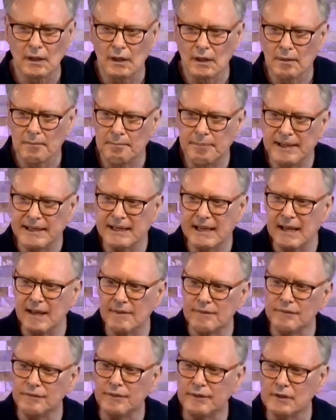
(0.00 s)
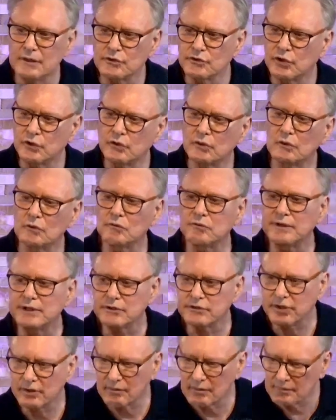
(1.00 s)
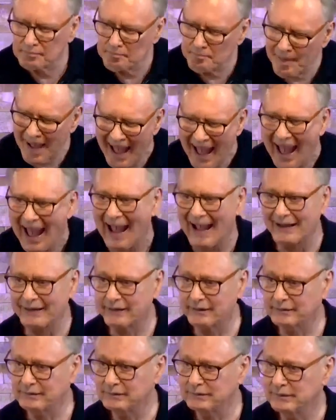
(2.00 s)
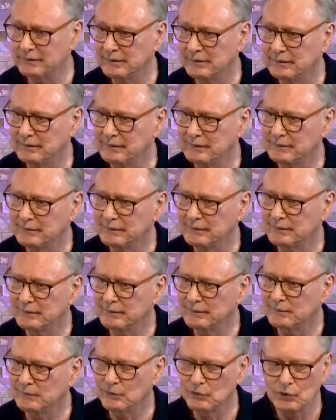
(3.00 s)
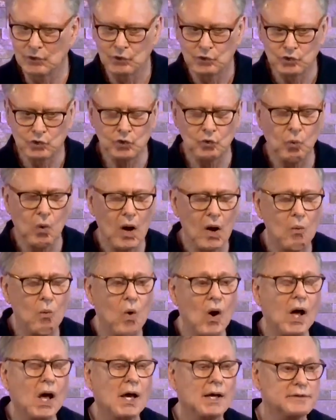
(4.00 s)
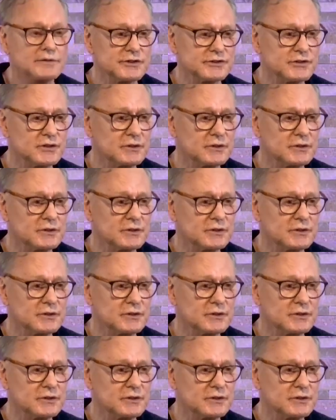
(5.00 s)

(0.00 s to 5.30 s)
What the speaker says: begin the eternal return back to what was